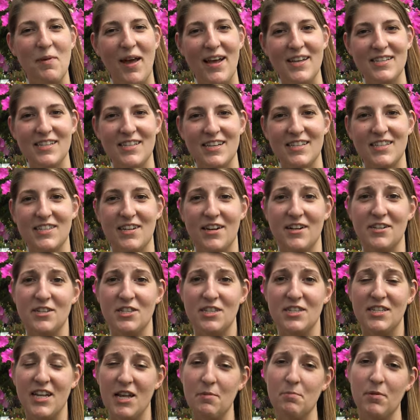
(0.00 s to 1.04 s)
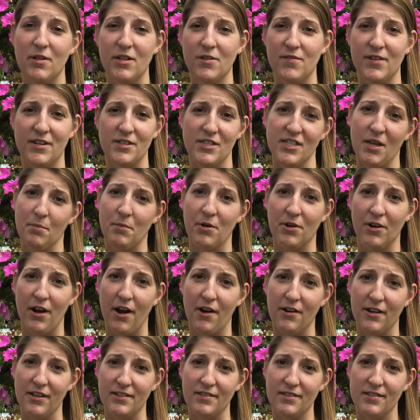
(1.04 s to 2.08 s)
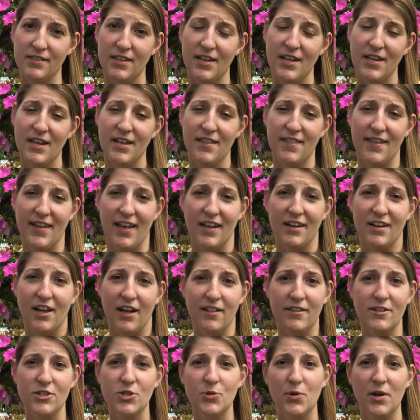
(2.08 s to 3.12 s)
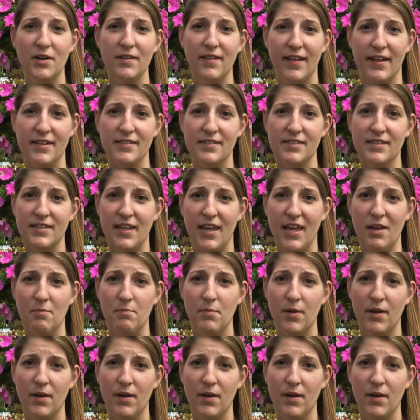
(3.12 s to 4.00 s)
baskets are a staple of our summer gardens. They add color to our landscape